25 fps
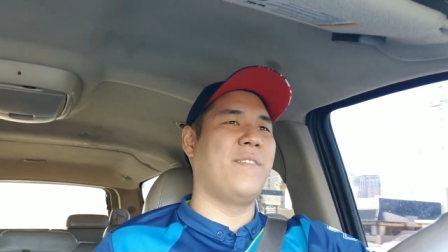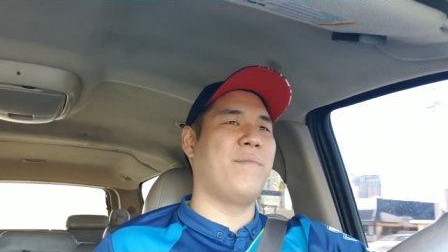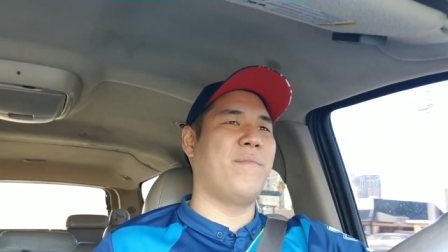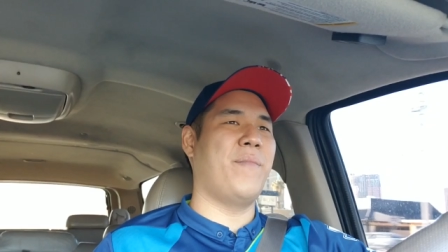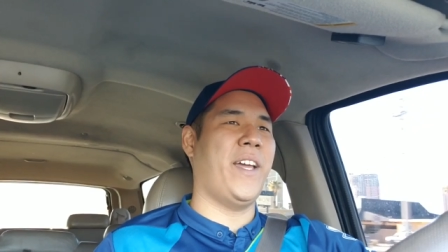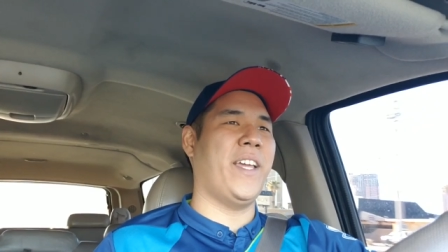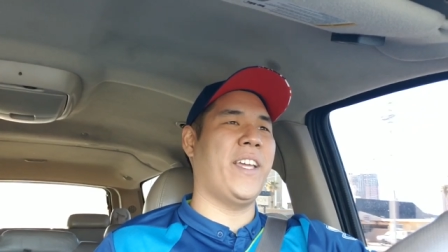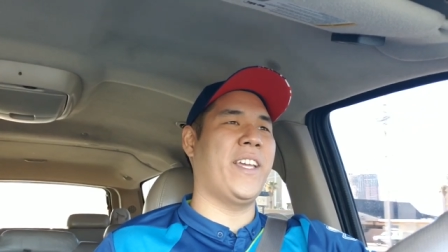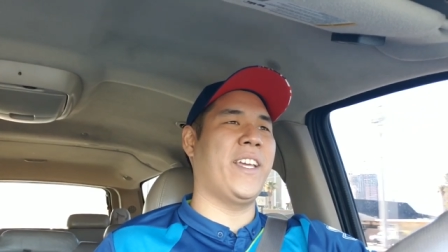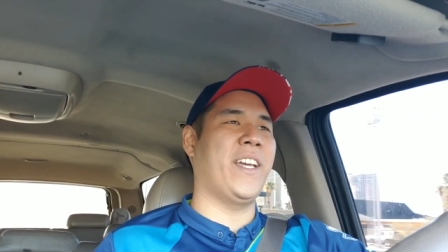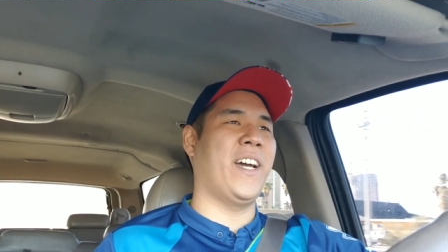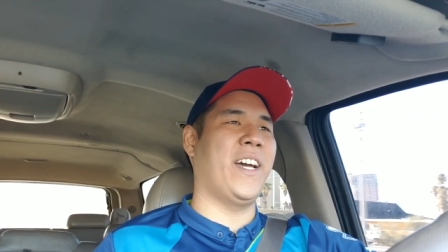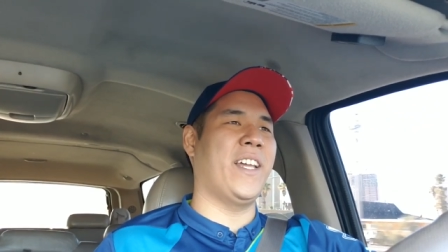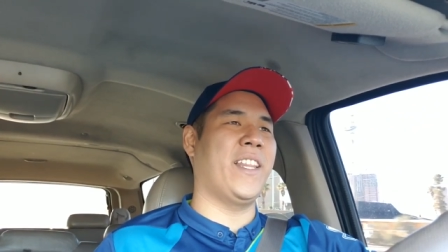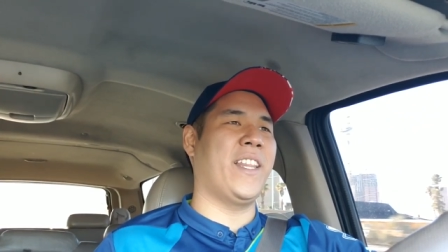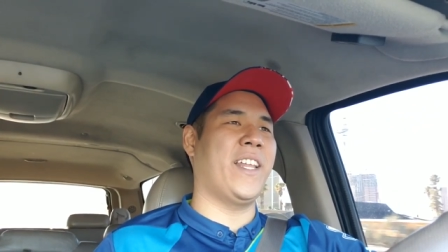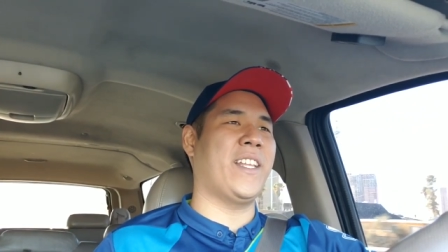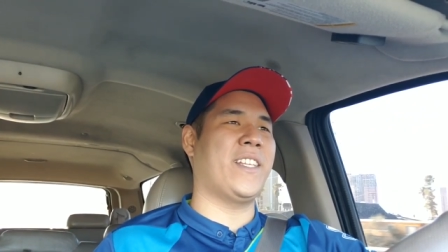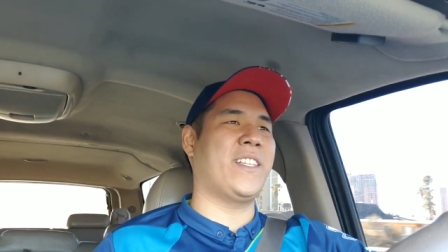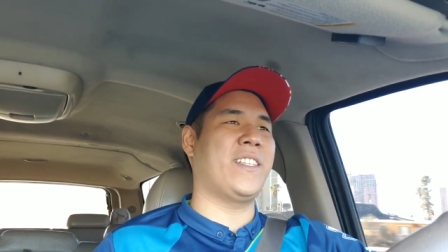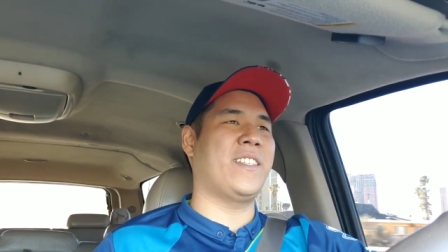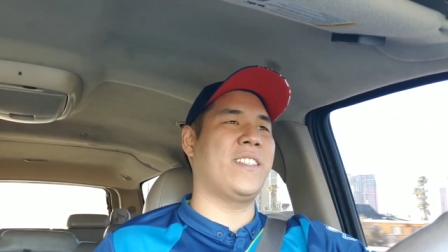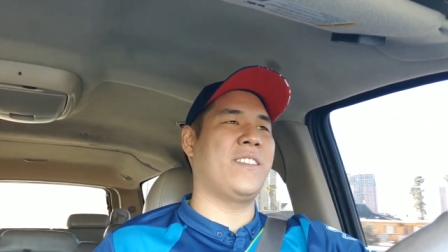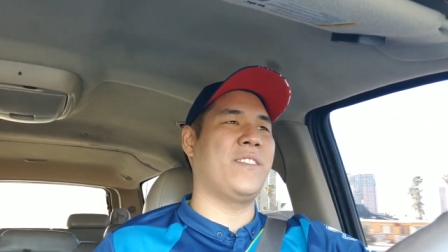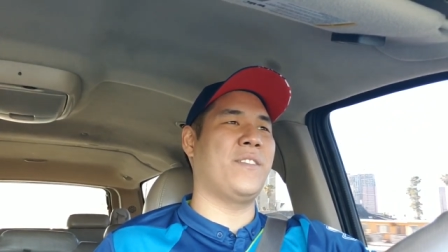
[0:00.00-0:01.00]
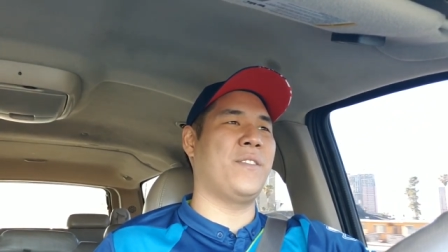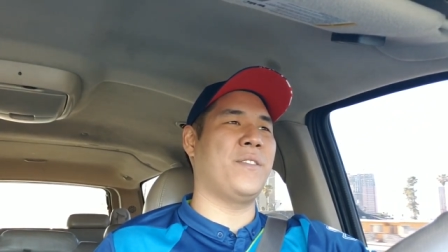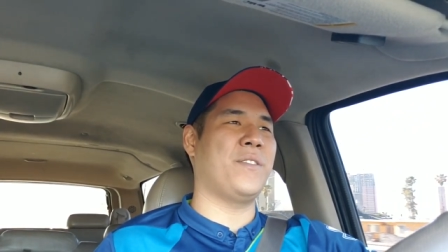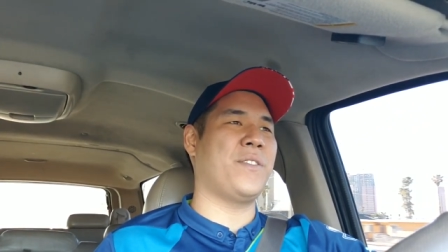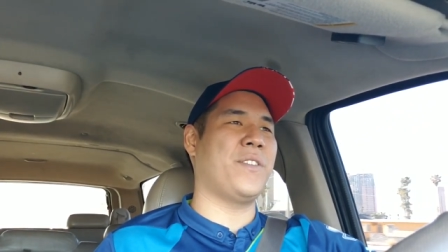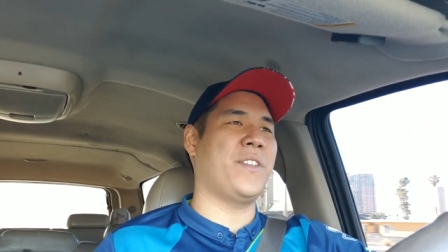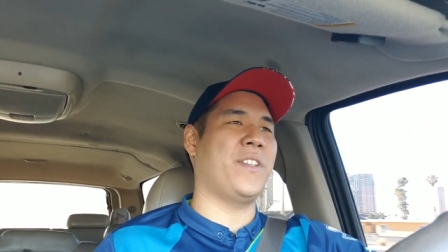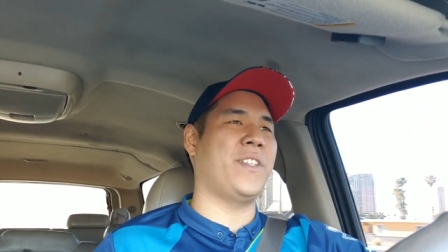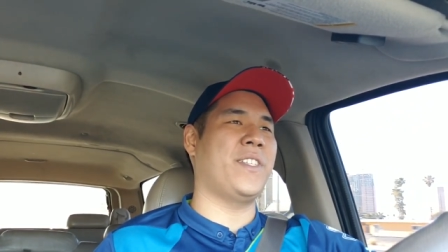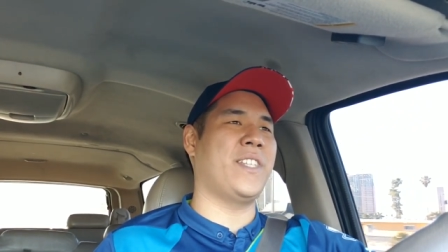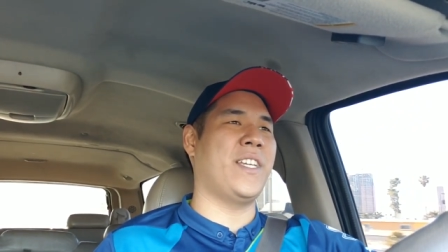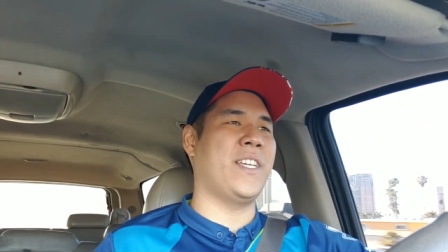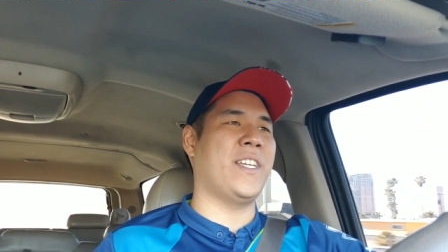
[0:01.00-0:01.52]
My God, those
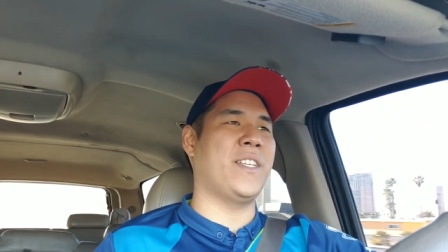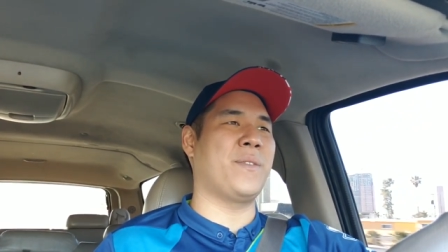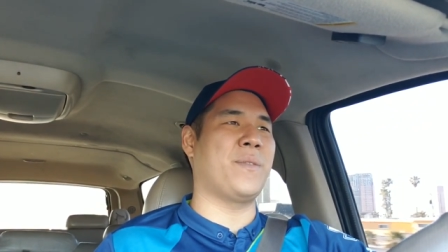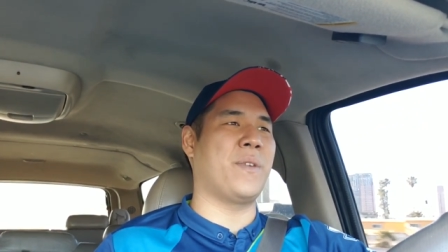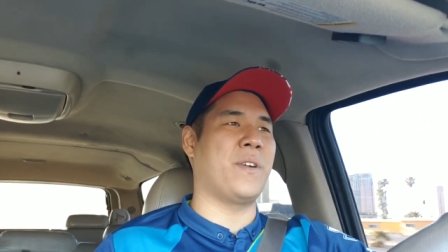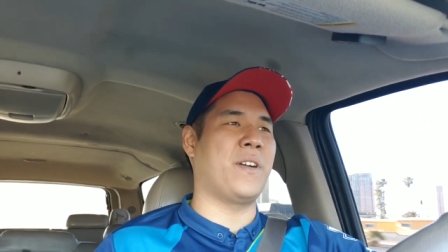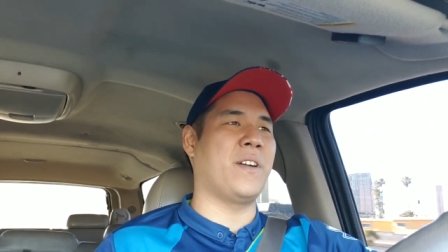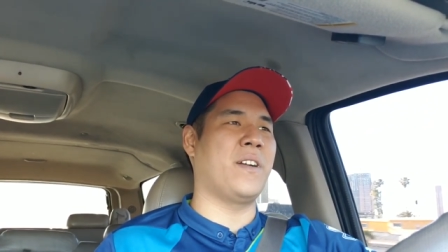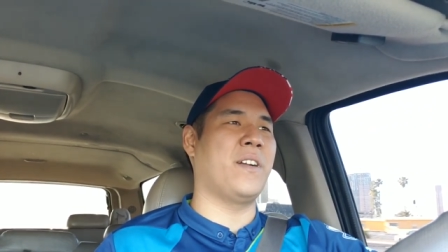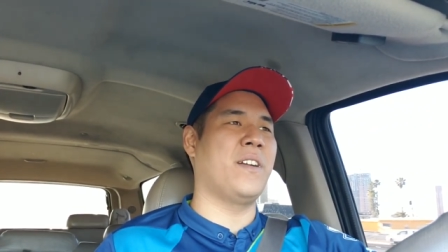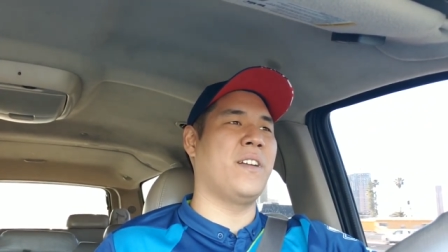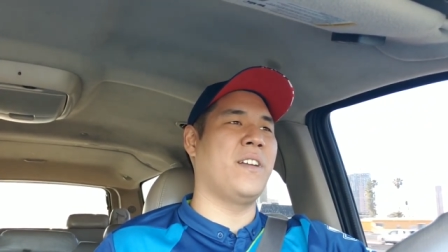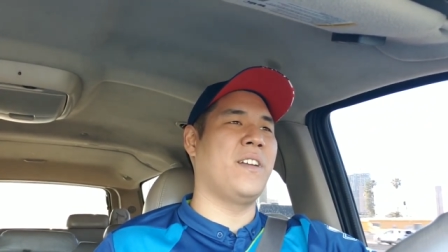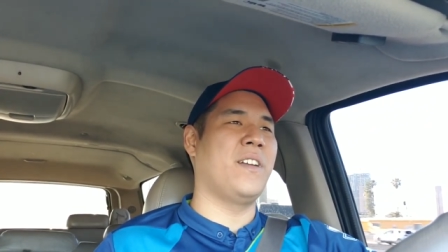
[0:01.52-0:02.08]
were the days where